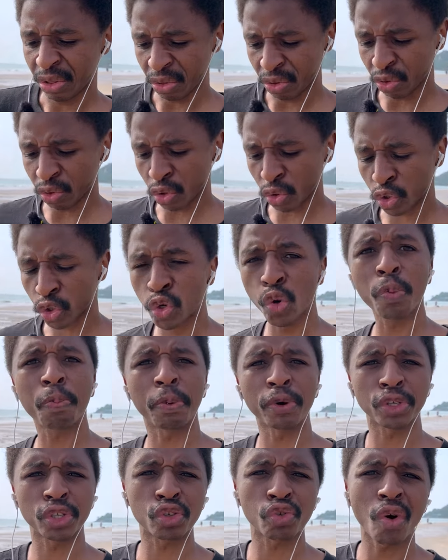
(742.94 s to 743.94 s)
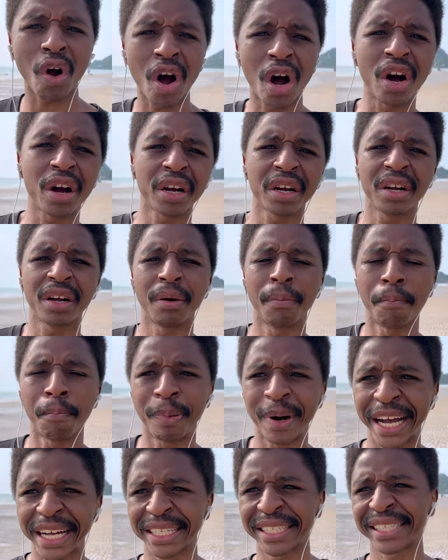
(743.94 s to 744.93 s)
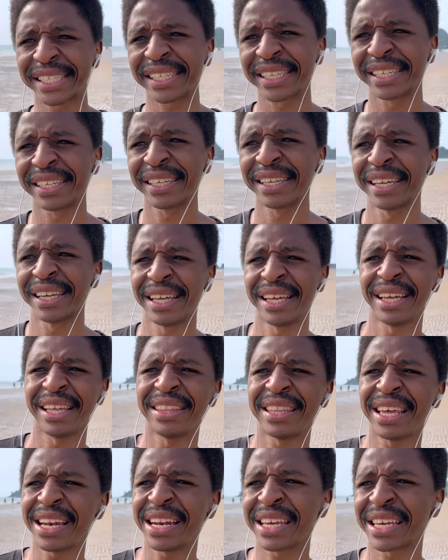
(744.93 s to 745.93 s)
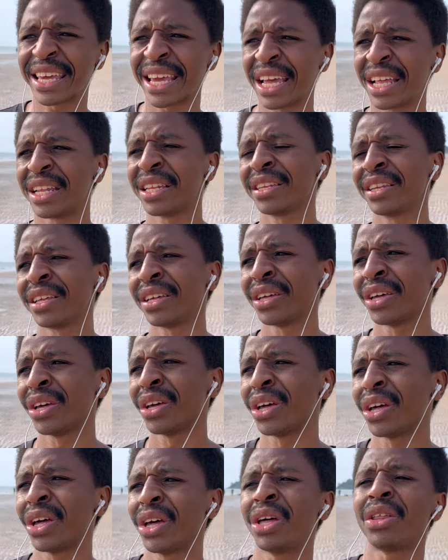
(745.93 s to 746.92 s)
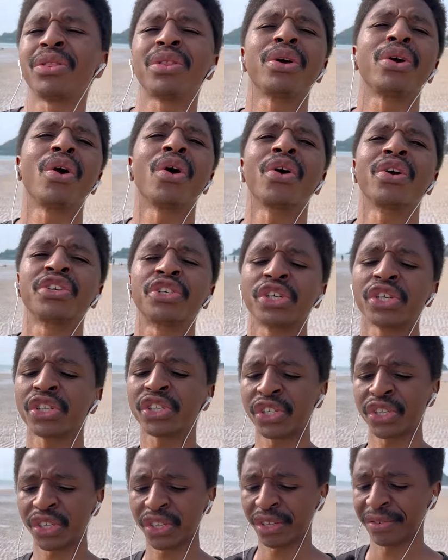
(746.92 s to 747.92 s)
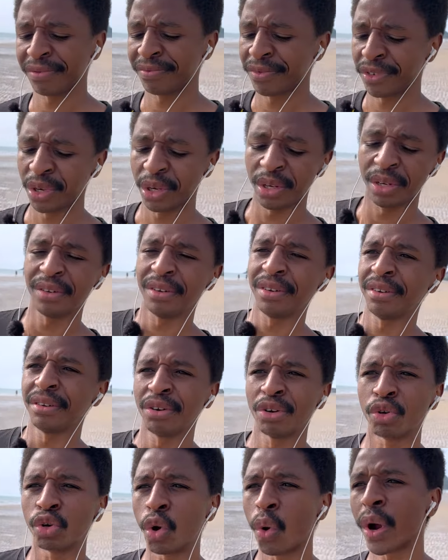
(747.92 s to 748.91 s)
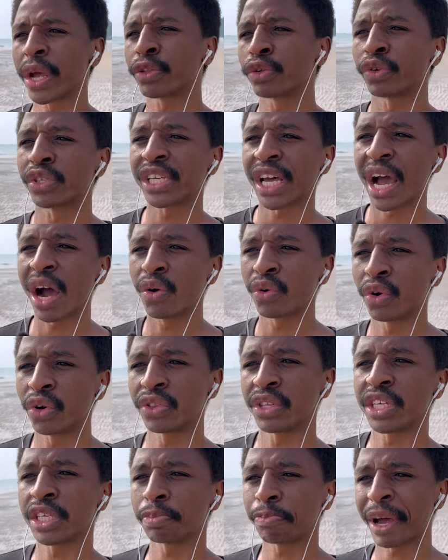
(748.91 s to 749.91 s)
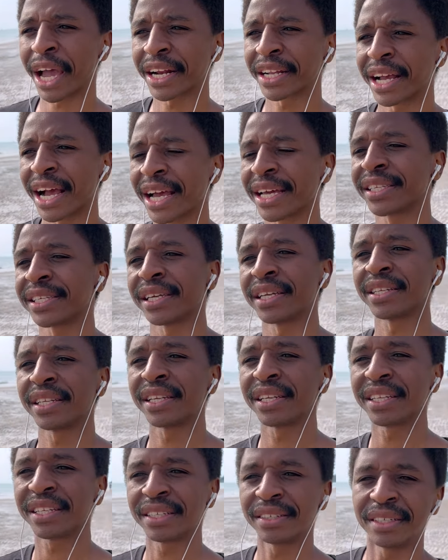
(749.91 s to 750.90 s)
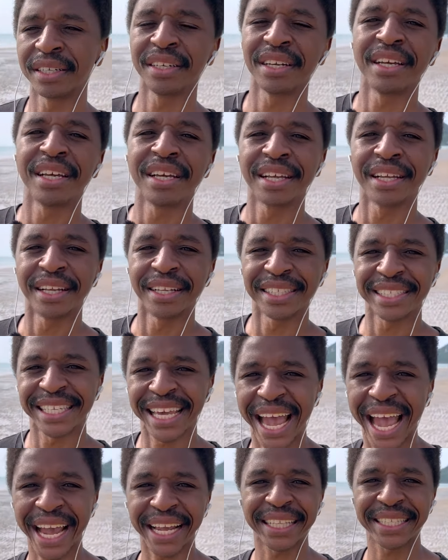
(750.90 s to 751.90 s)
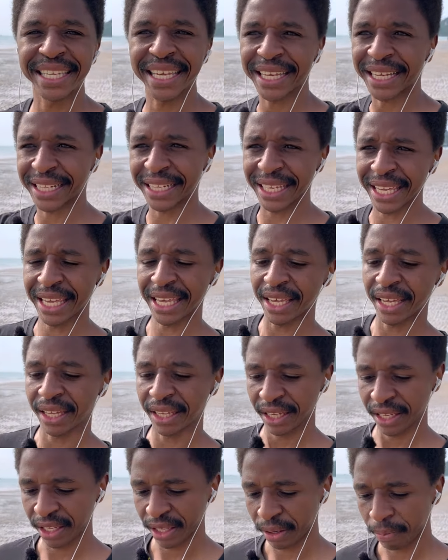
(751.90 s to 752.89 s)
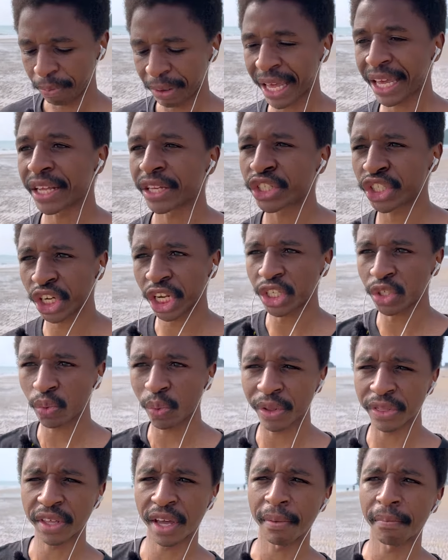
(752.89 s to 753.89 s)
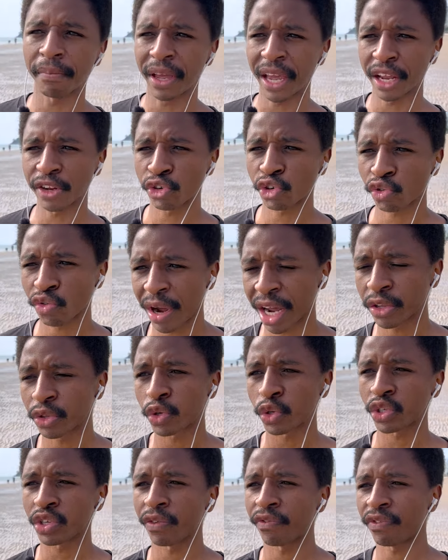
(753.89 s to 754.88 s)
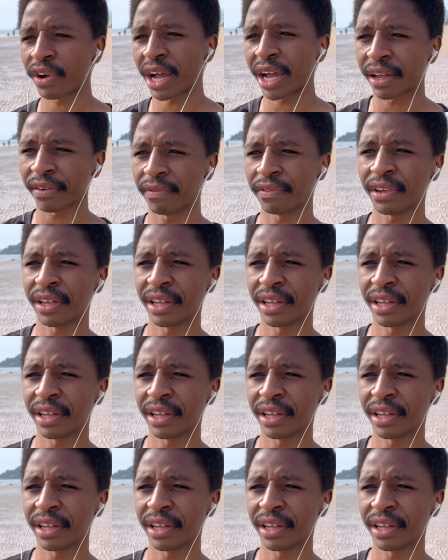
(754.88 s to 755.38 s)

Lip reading: they're super strong, but then again, they are just going to town on these bad guys and tactically playing chess with them and trying to survive.